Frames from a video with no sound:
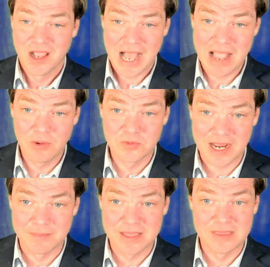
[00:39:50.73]
I would
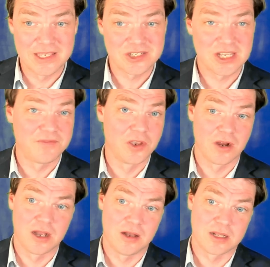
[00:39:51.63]
recommend this if
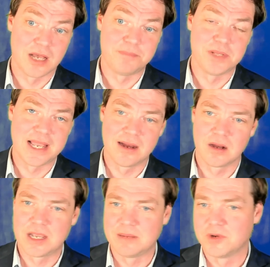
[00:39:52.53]
you're a club
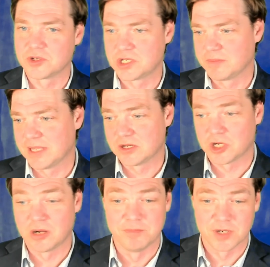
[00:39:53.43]
player and most of your players
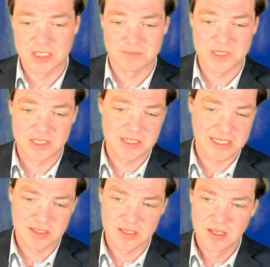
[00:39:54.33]
aren't booked up to the
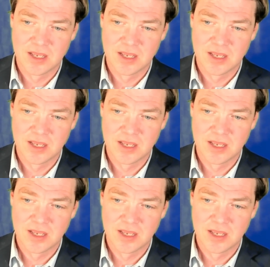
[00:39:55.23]
teeth.